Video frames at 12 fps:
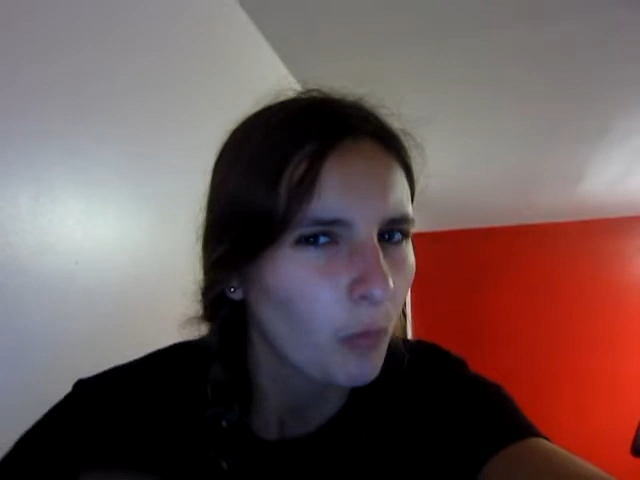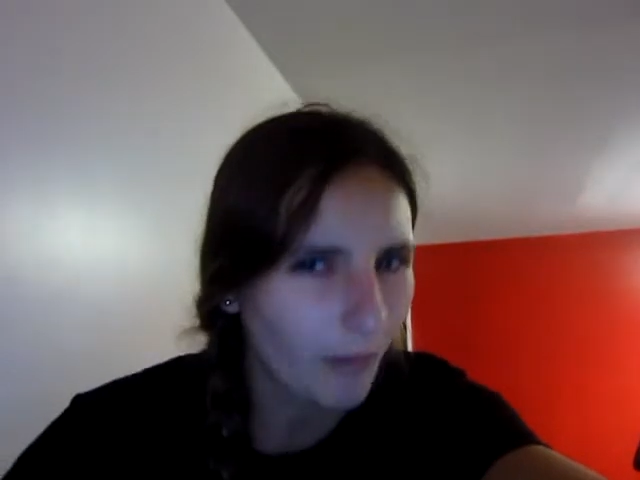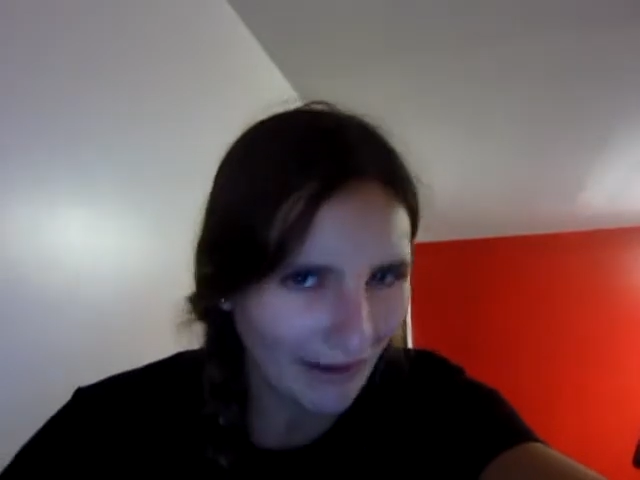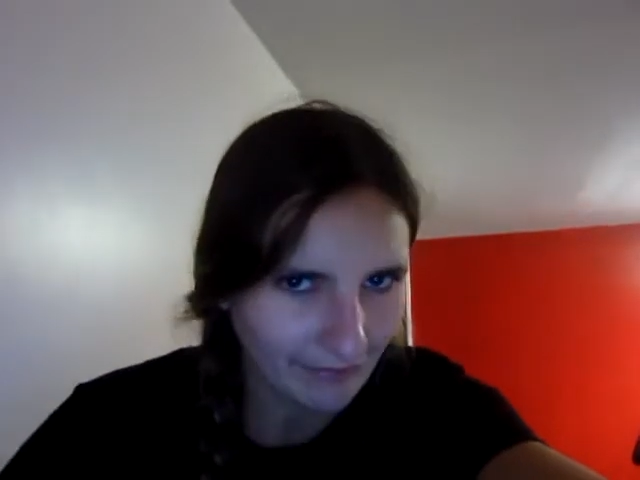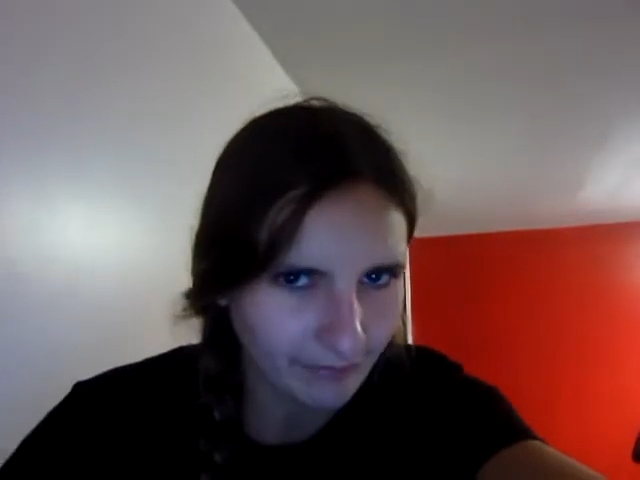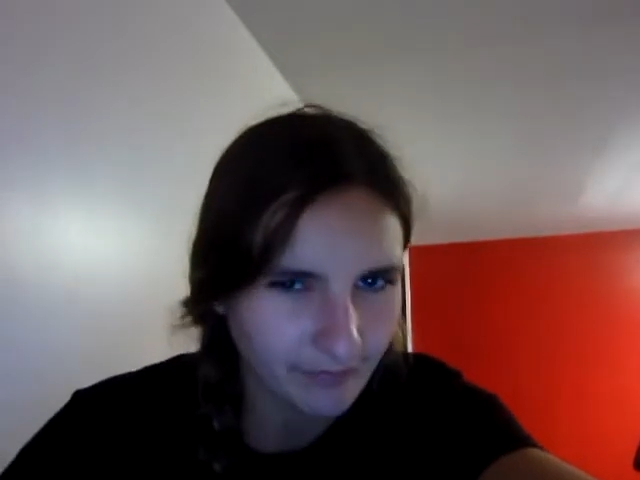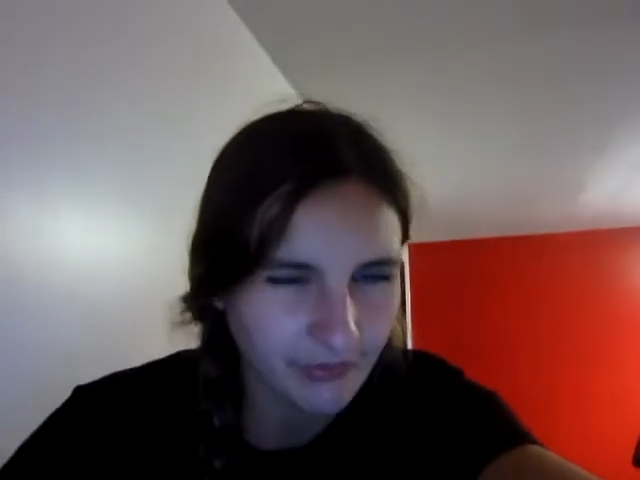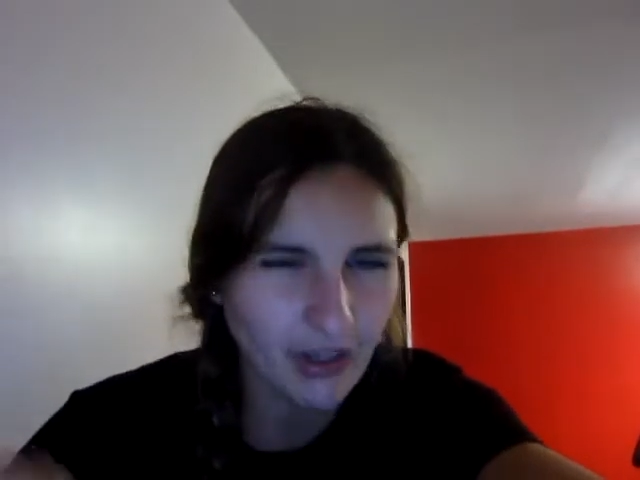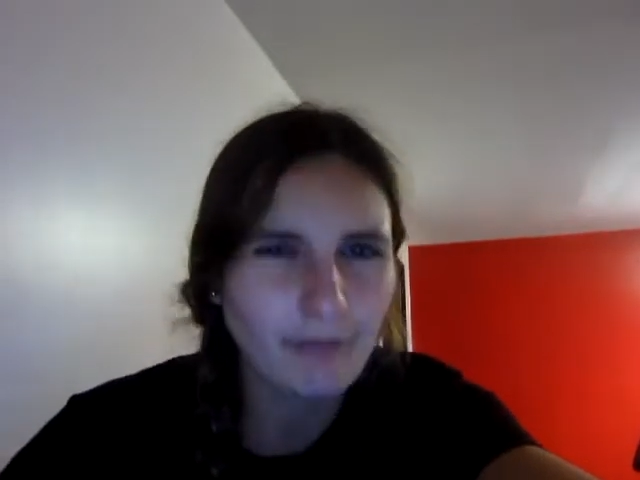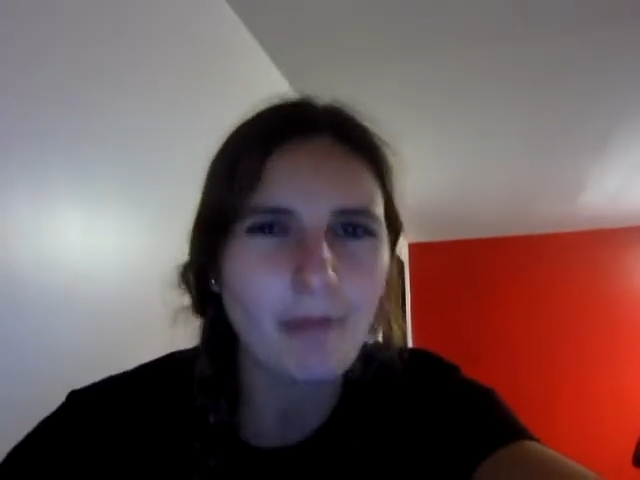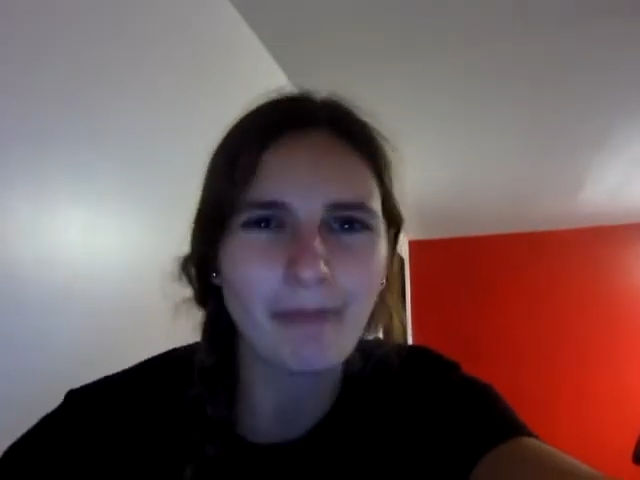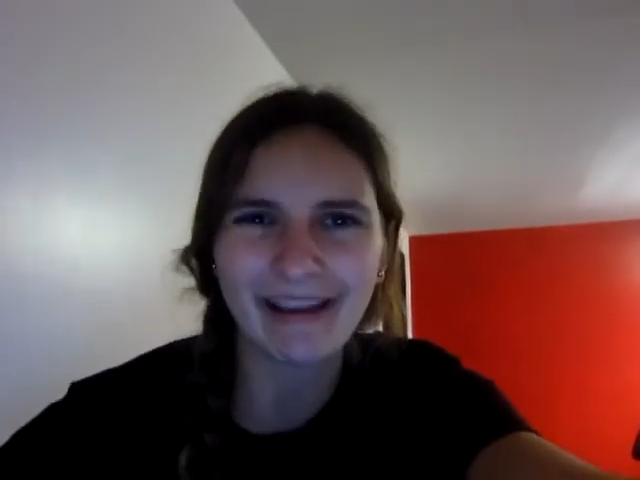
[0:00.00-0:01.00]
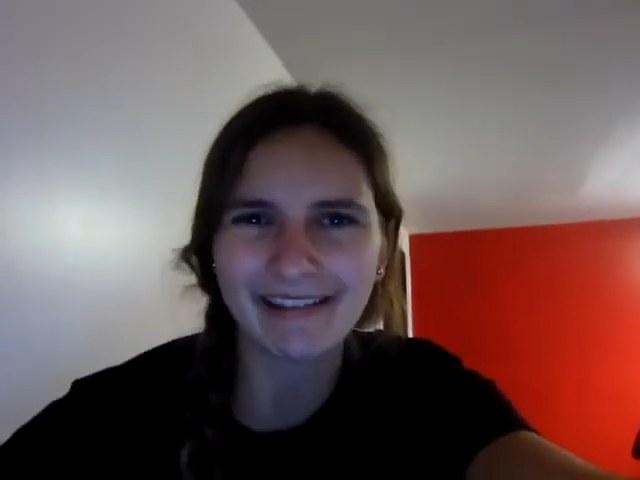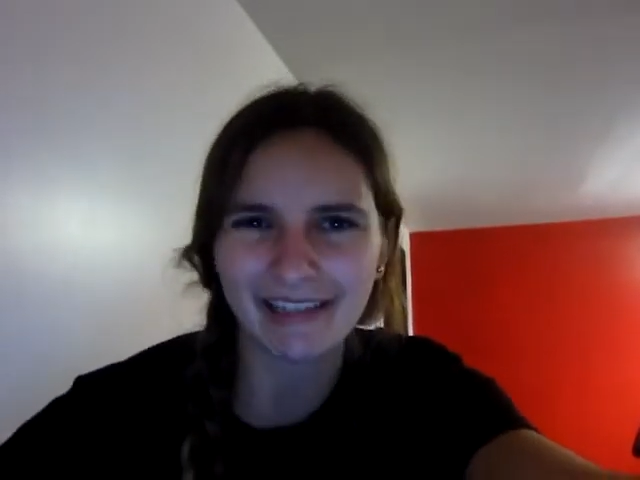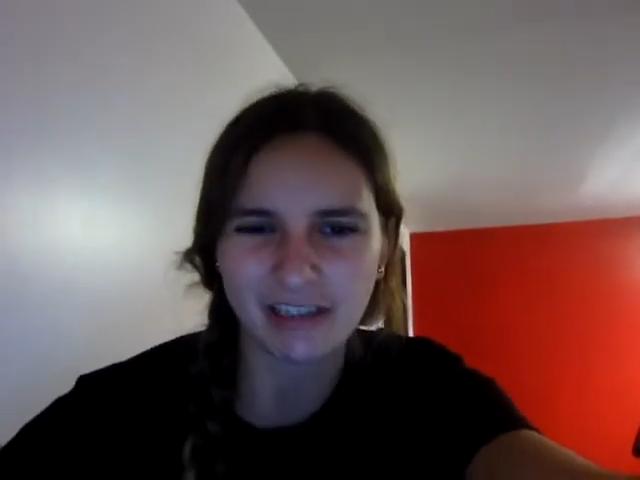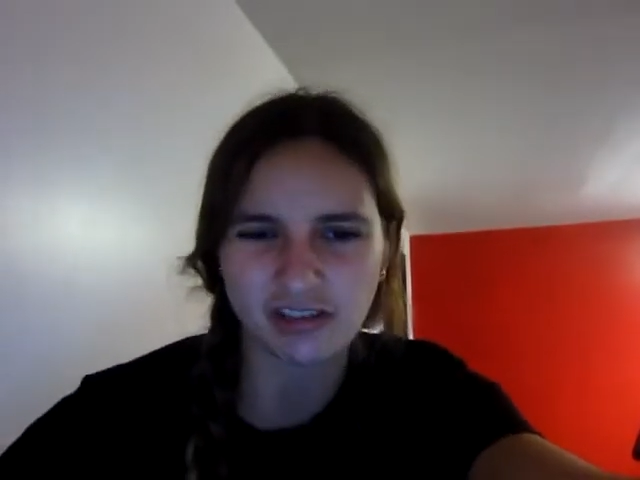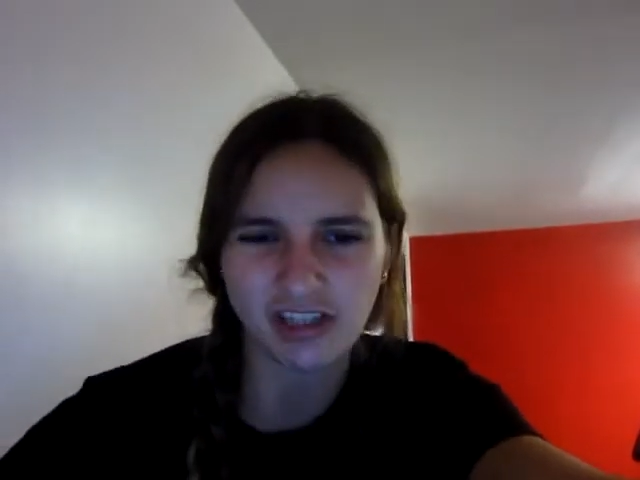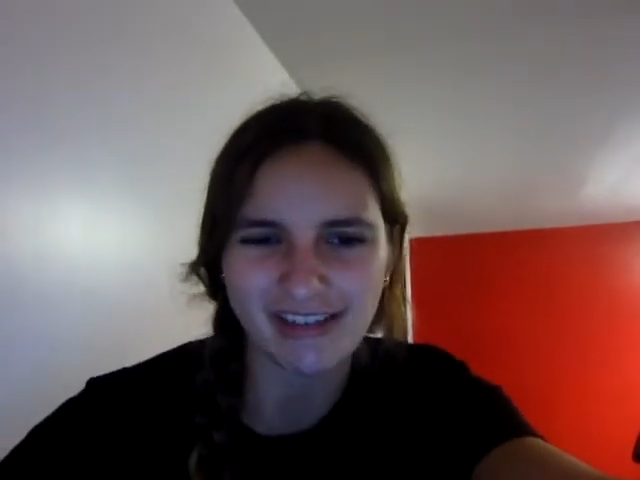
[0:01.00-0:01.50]
Wait, so I'm
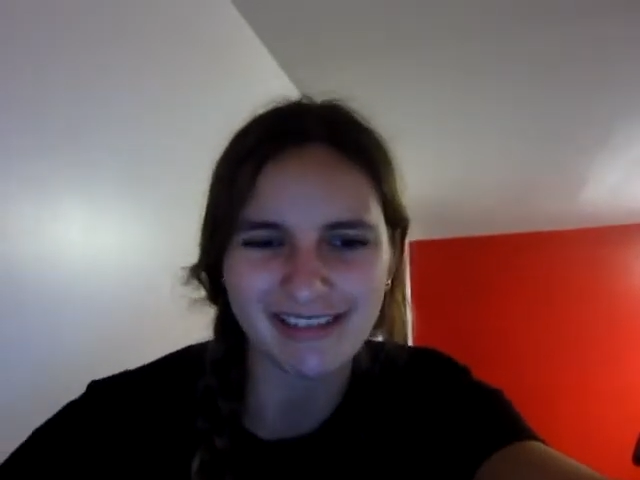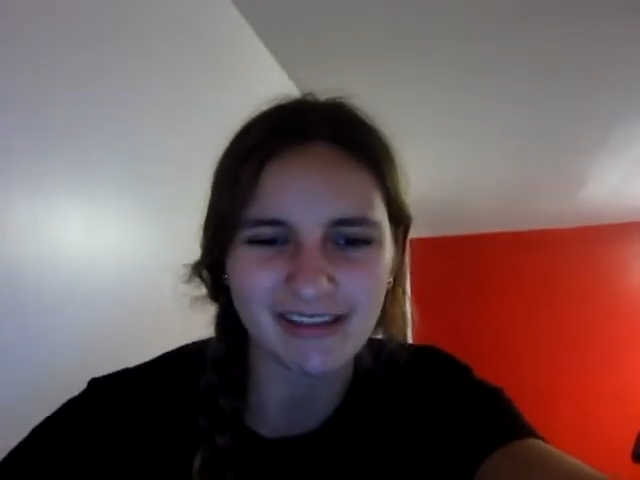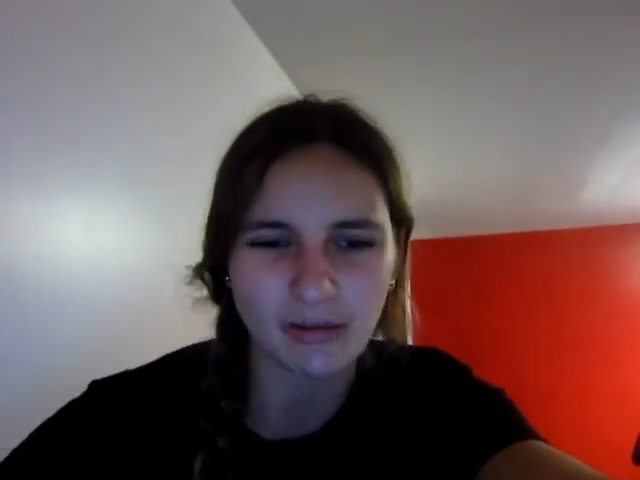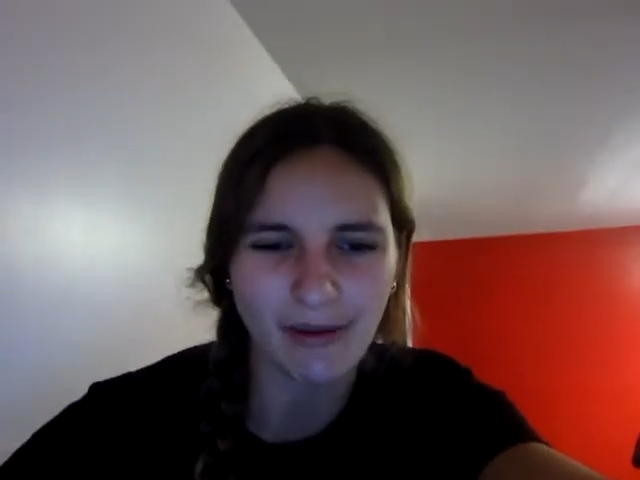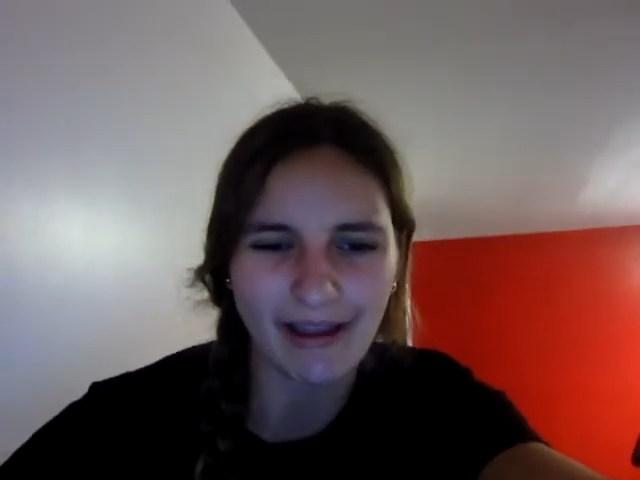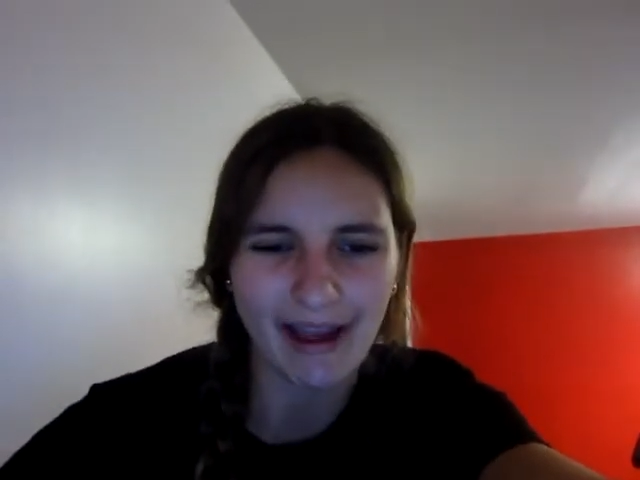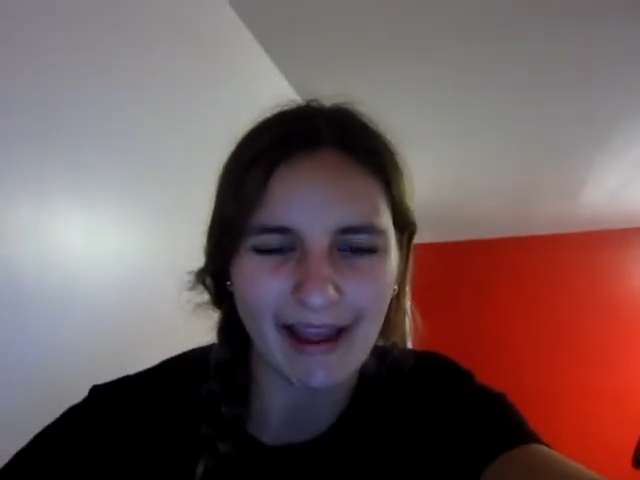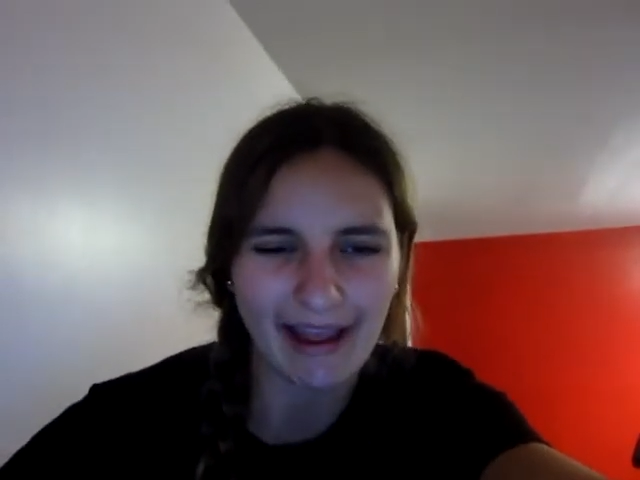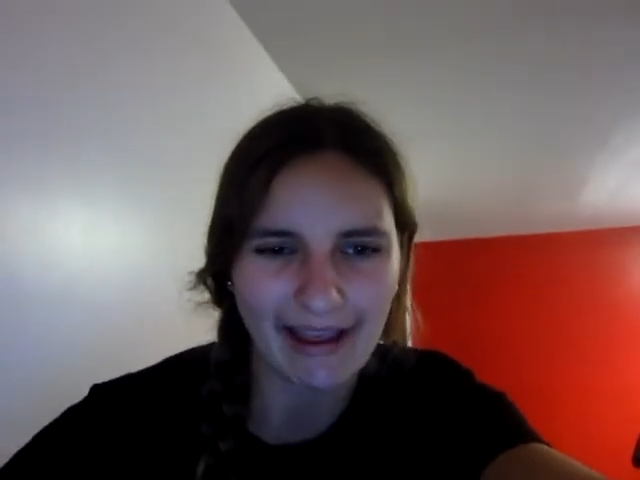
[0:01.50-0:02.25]
amazing just the way I